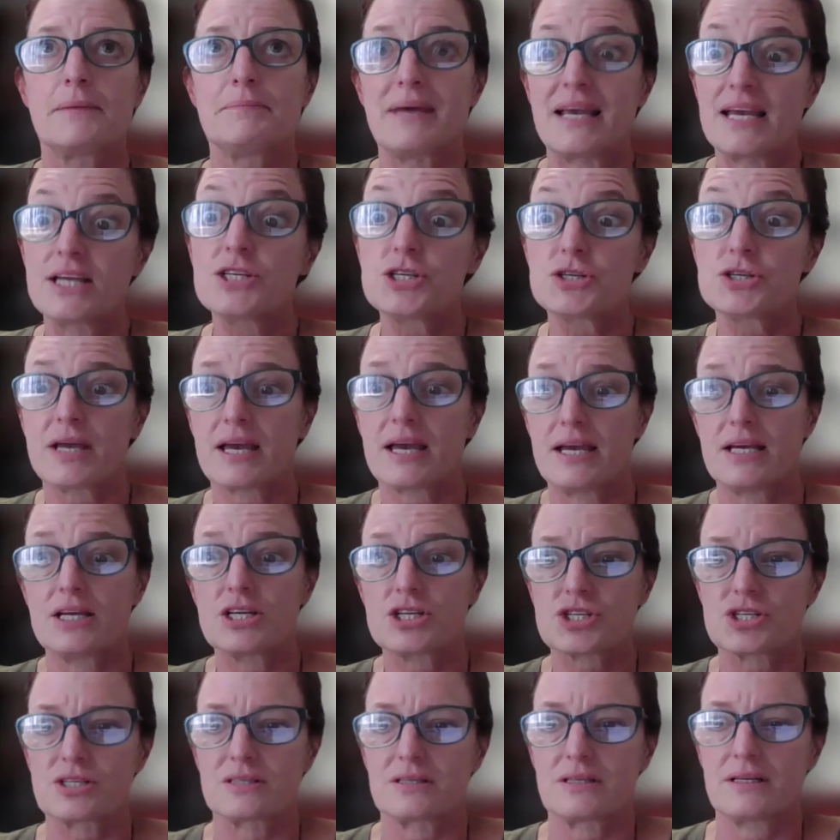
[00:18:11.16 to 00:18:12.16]

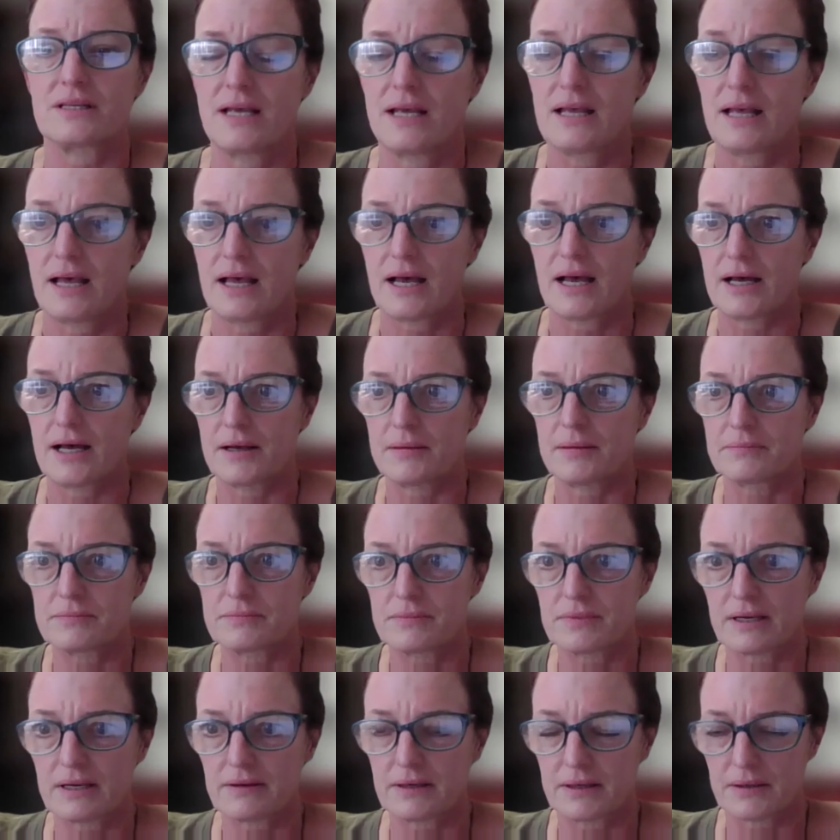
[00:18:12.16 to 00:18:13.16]
education,
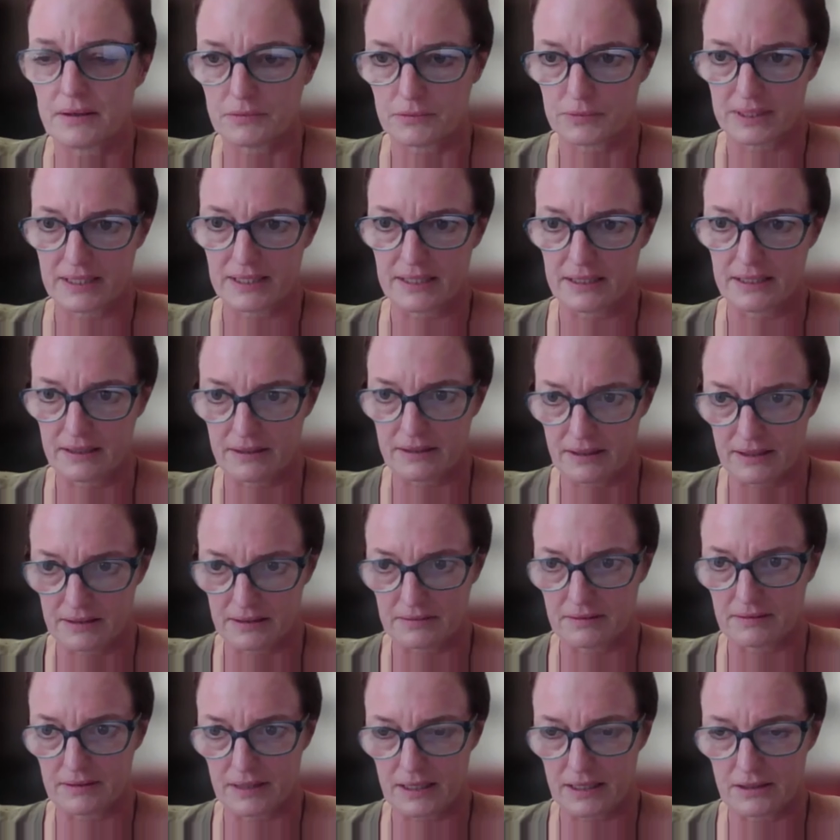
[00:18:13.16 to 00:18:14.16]
where
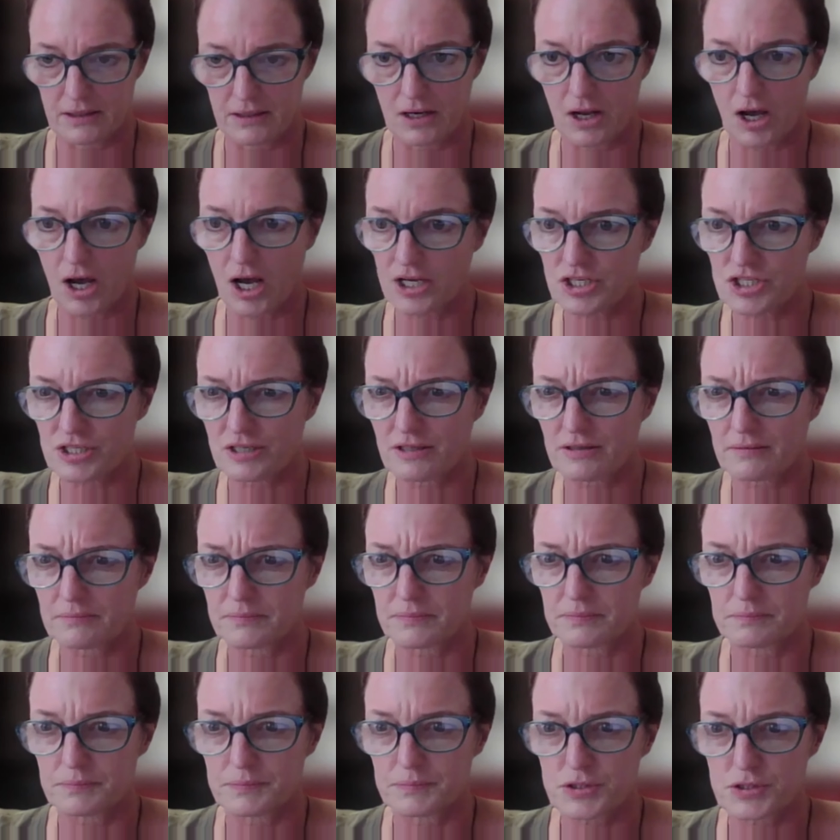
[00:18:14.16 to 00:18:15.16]
in larger
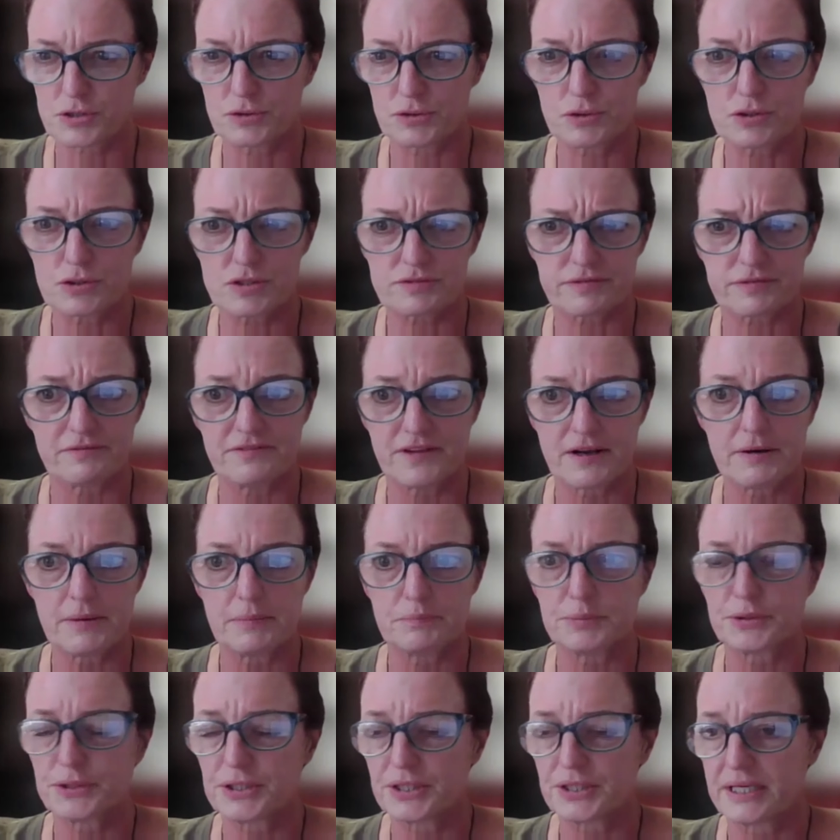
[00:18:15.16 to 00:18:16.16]
schools from
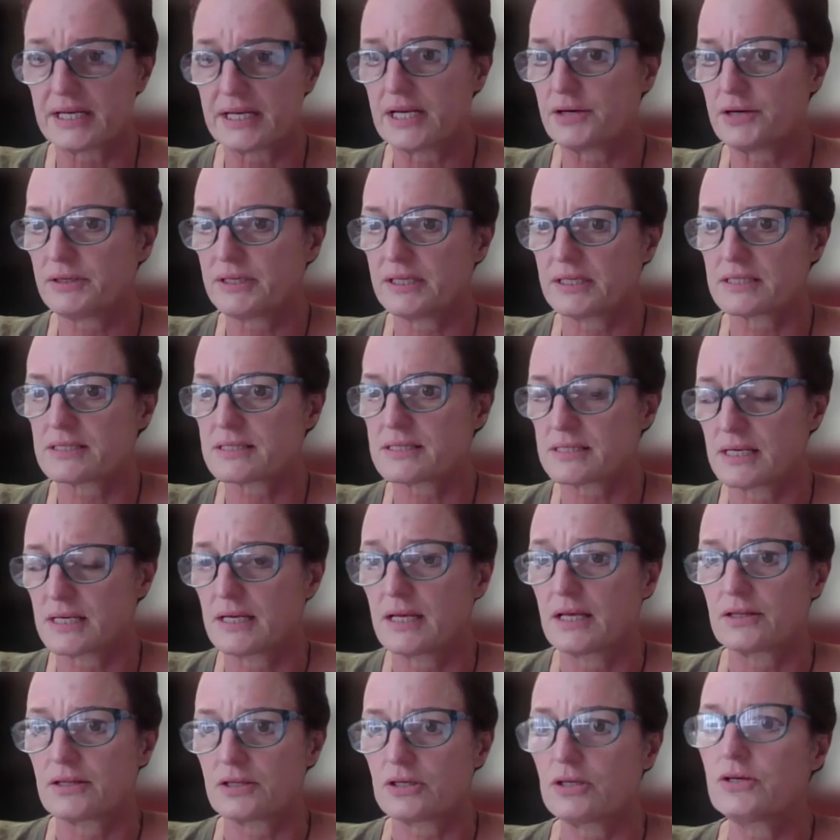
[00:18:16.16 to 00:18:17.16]
very poor areas,
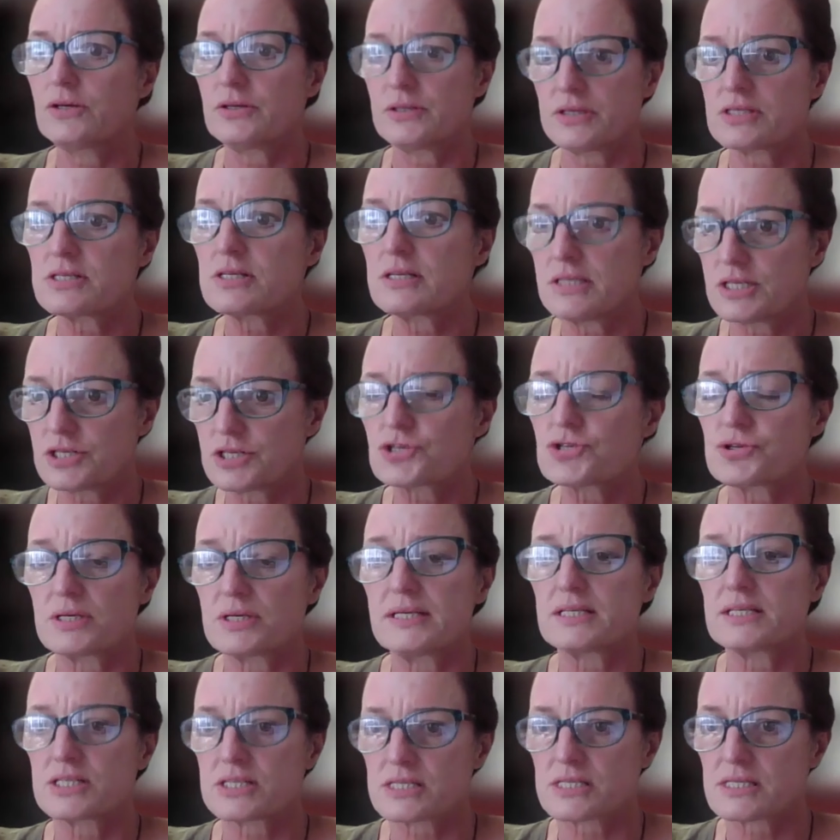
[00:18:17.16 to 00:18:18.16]
the learners
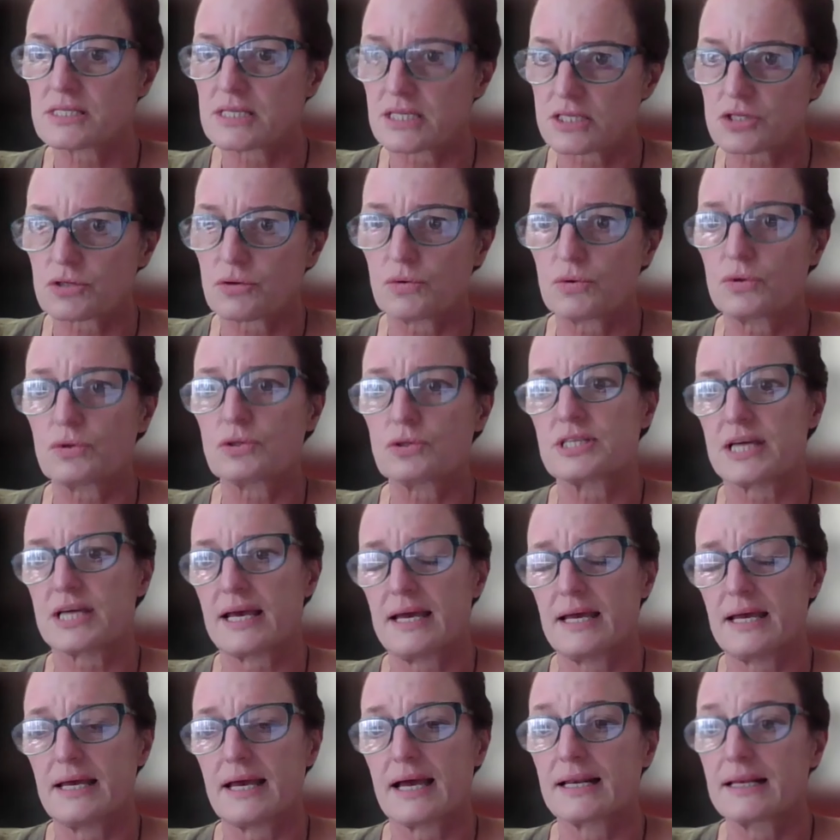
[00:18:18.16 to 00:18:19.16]
literally just sit all
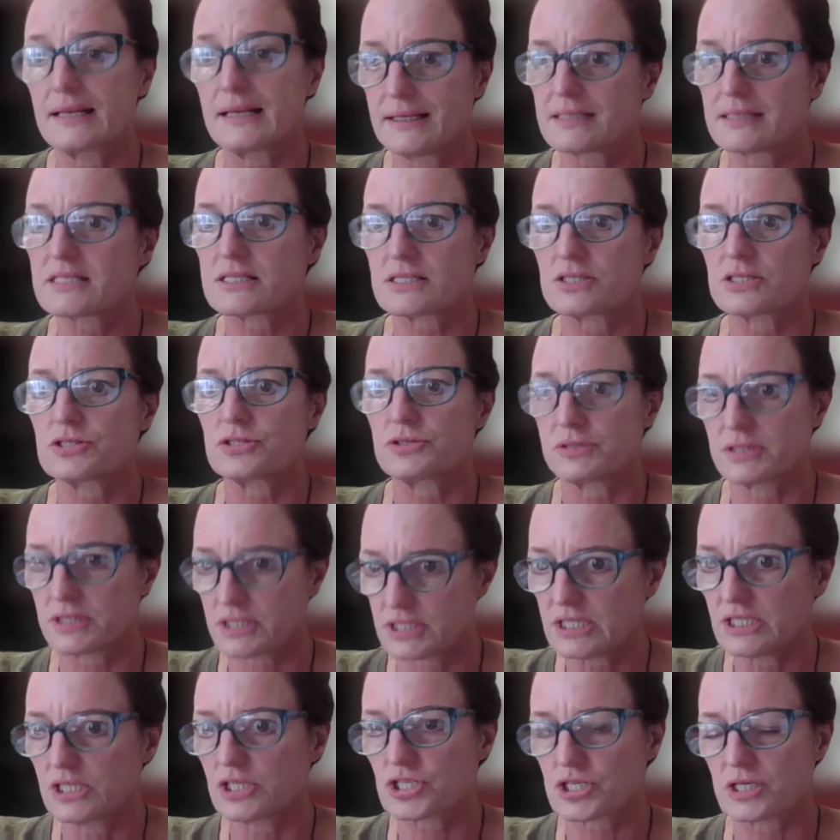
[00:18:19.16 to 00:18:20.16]
day and listen to a
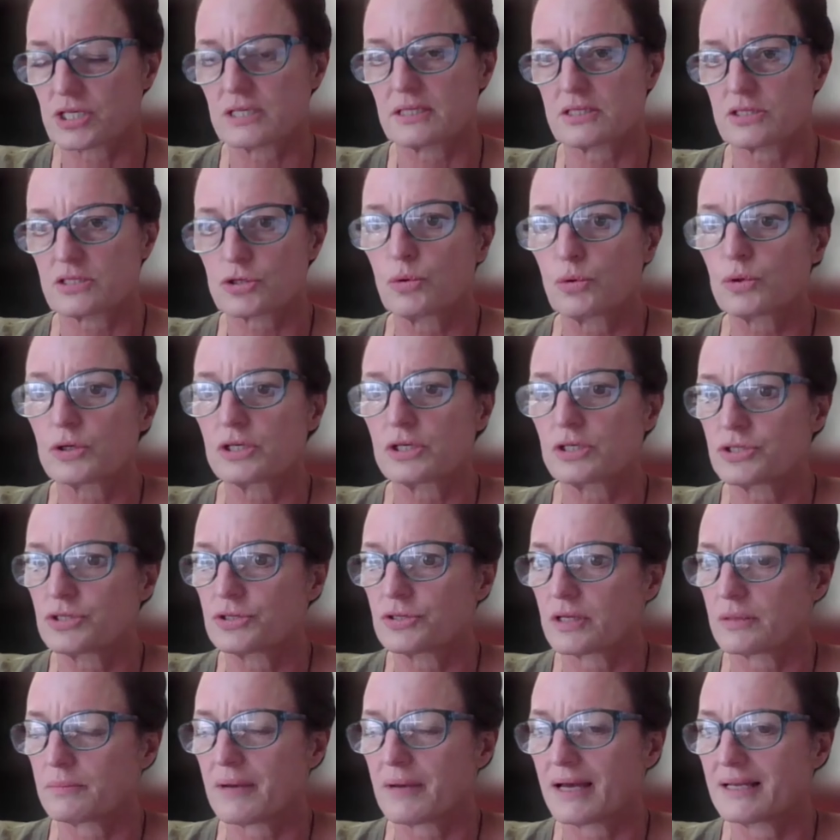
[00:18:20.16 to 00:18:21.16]
teacher talking to
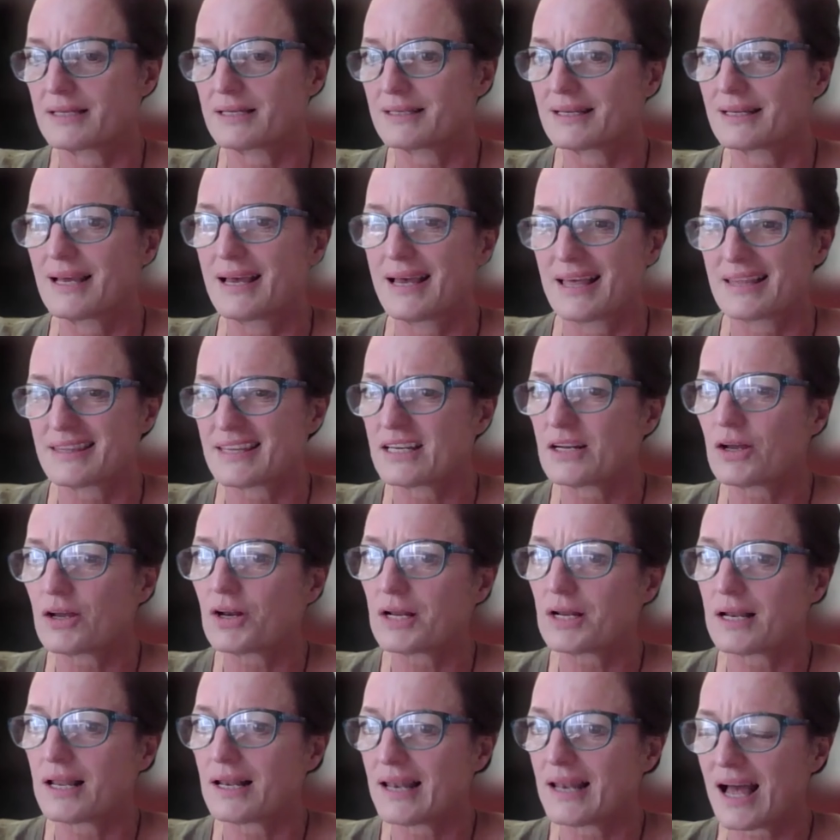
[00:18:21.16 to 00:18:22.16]
them, and they're
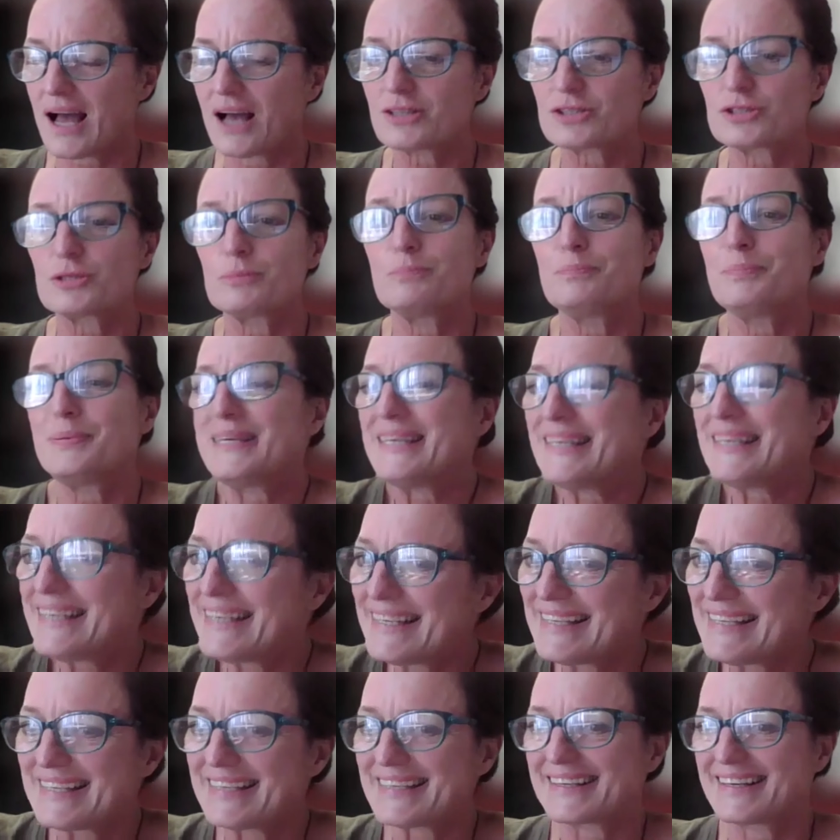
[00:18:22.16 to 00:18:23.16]
not allowed to
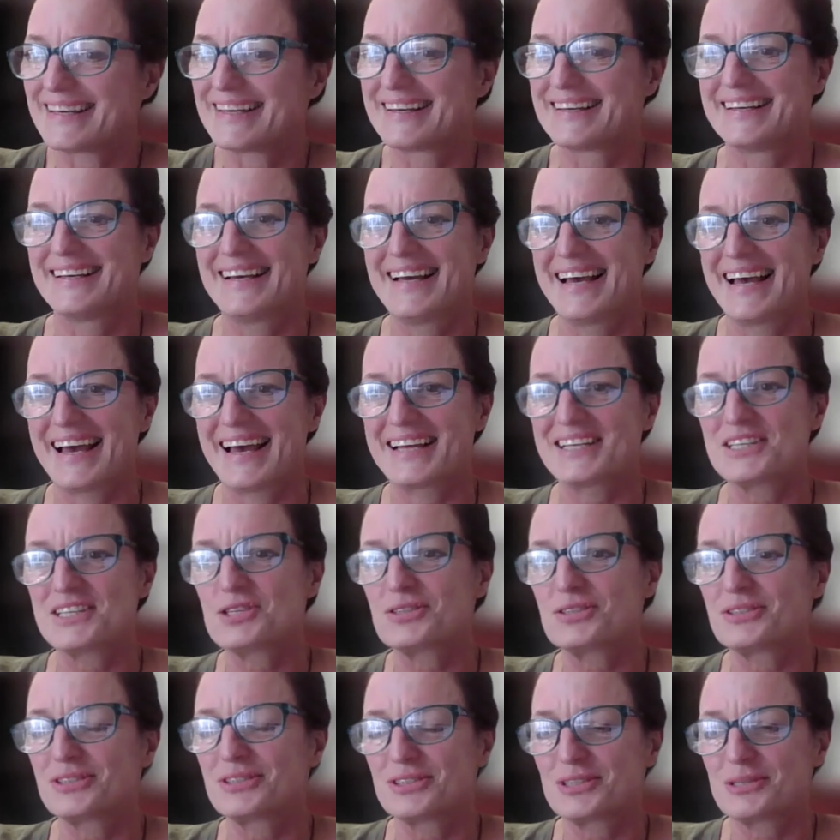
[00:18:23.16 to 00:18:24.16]
be and
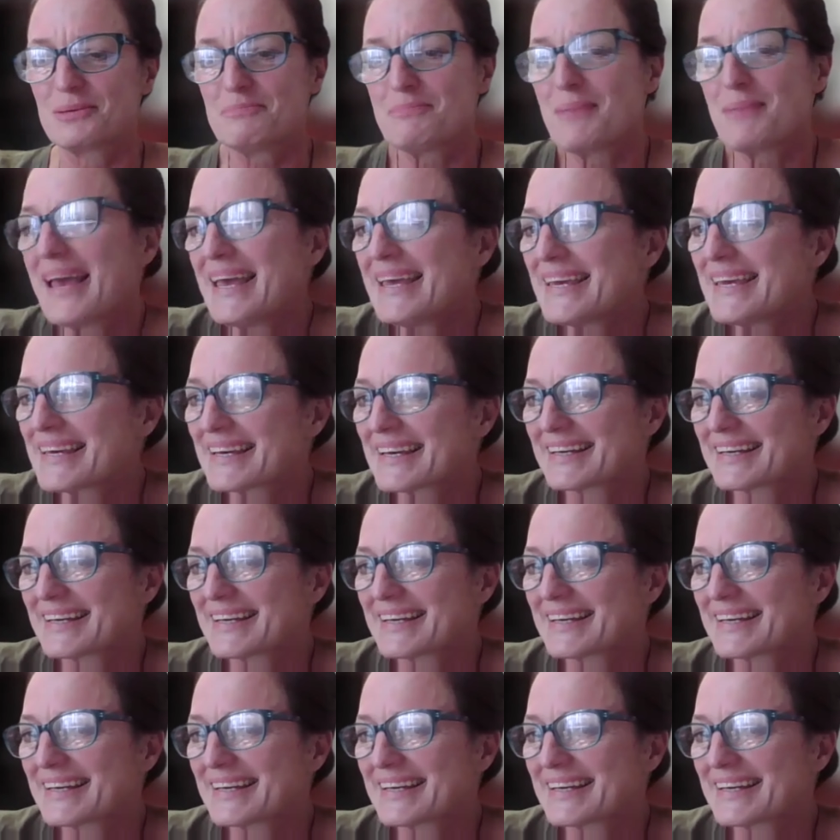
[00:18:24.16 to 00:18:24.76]
to make.